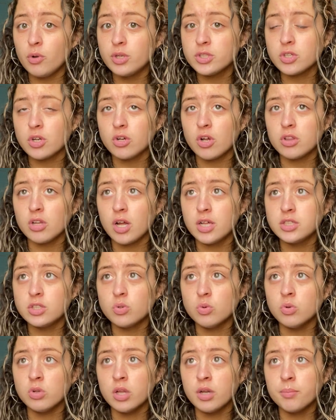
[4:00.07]
focus on online
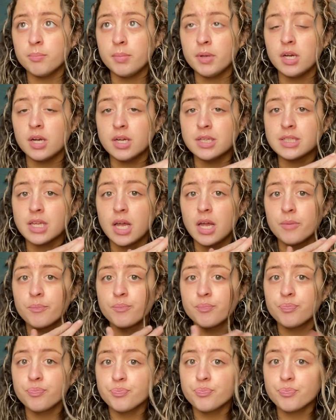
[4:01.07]
schooling because
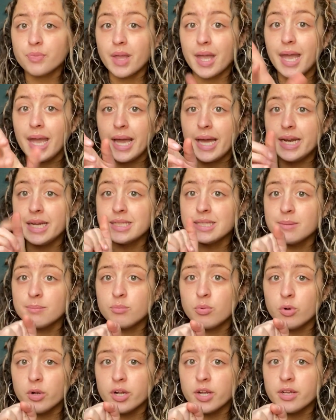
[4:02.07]
it is
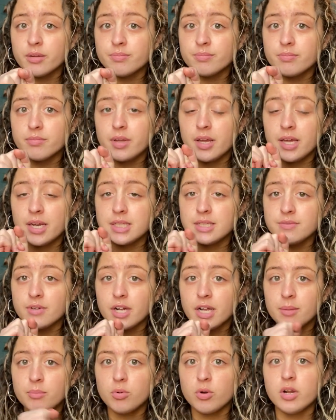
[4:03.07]
important. It is
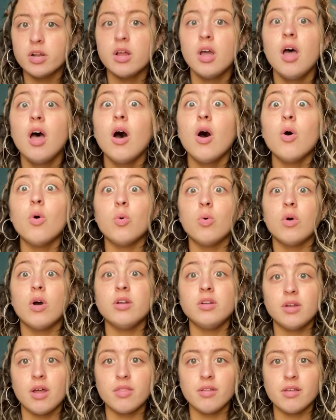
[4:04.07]
very important. Oh,
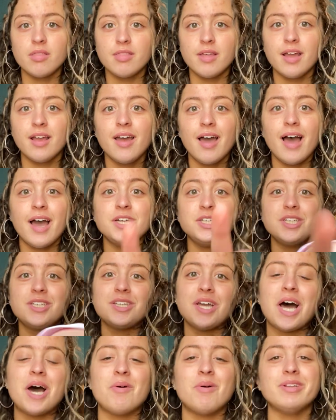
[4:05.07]
another thing. I just
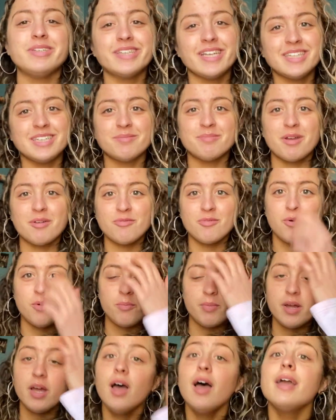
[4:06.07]
got one sent to my phone,
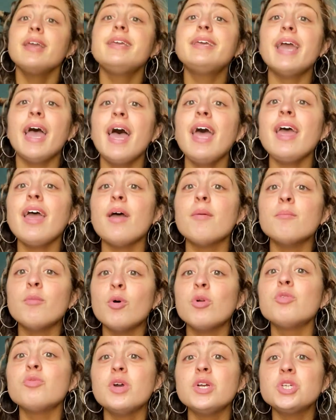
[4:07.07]
but get
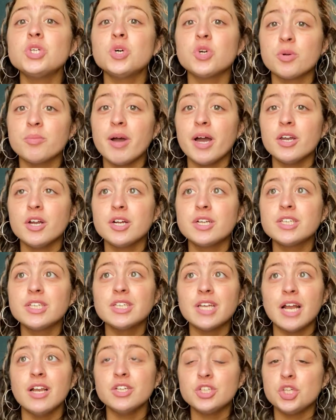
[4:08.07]
motivational reminders
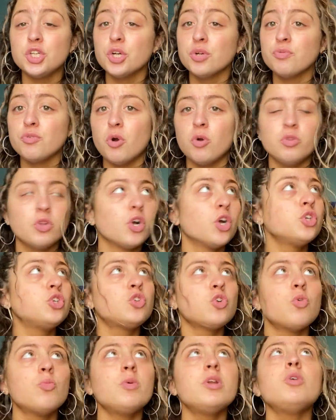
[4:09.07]
sent to your phone. There are
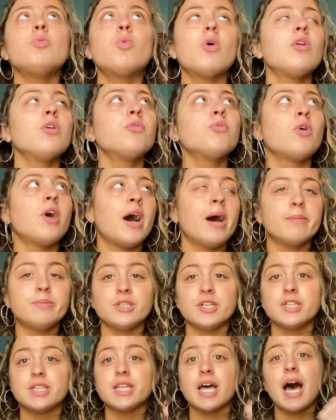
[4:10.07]
so many wonderful apps.
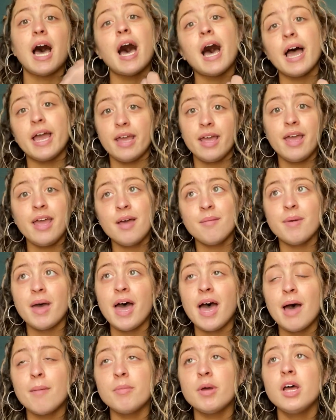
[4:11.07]
There's the I Am
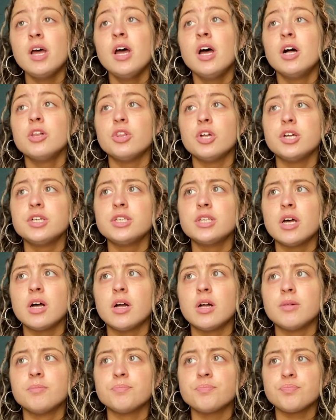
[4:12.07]
app. There's the,
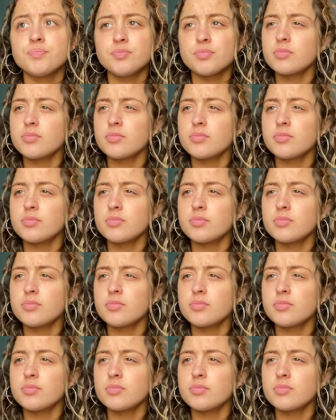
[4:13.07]
I